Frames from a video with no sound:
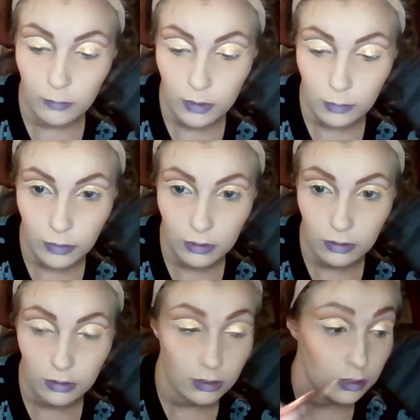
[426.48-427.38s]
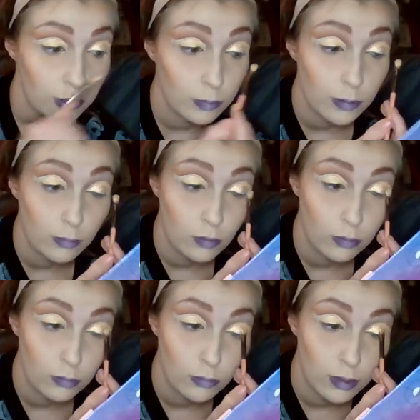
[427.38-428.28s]
I am gonna put a little bit more
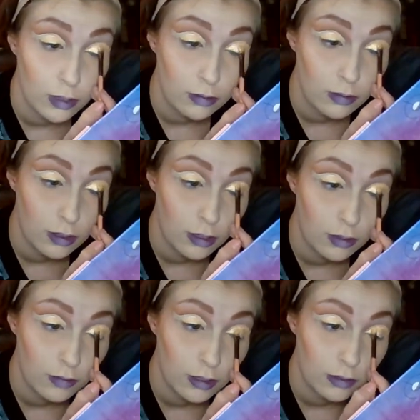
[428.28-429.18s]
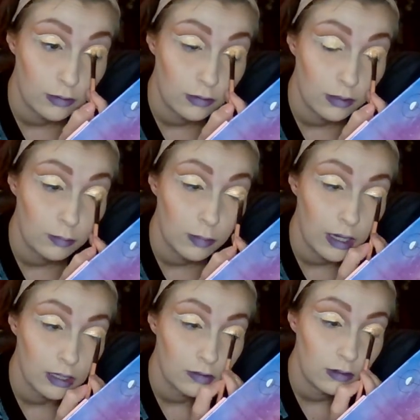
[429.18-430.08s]
right there because I can see
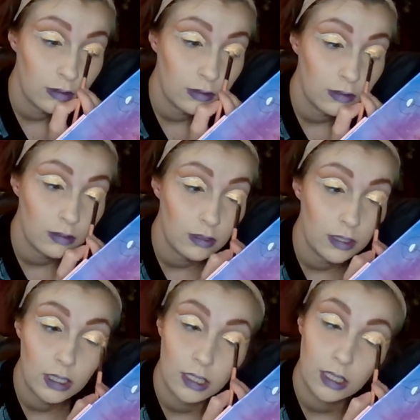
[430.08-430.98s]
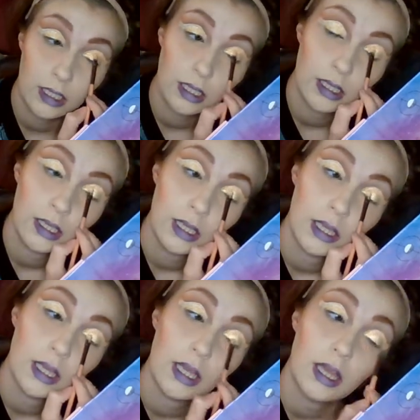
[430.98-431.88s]
patching
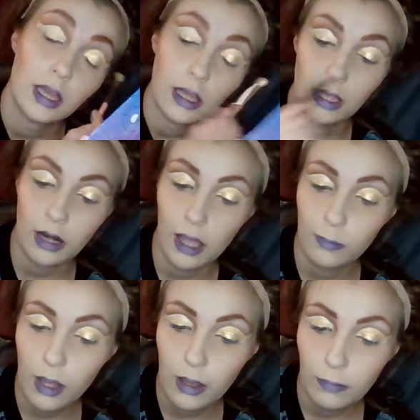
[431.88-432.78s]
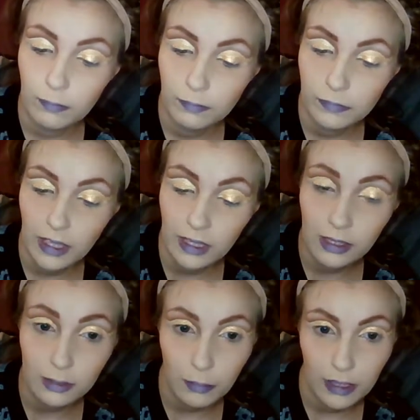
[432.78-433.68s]
it. And I'm
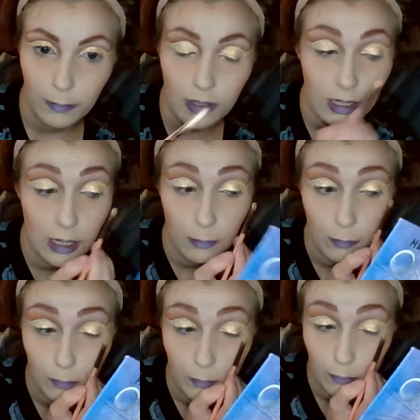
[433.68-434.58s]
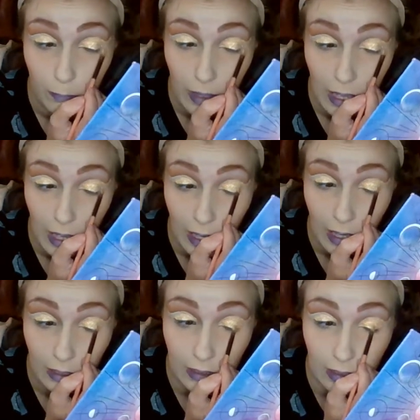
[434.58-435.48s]
taking the pigment and I'm
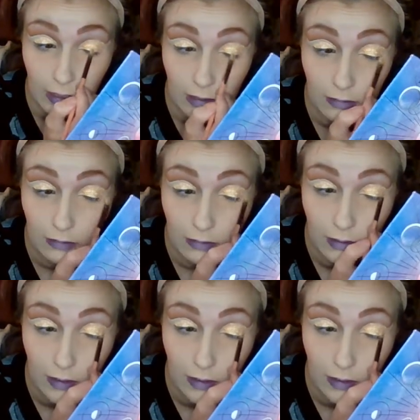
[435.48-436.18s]
packing it.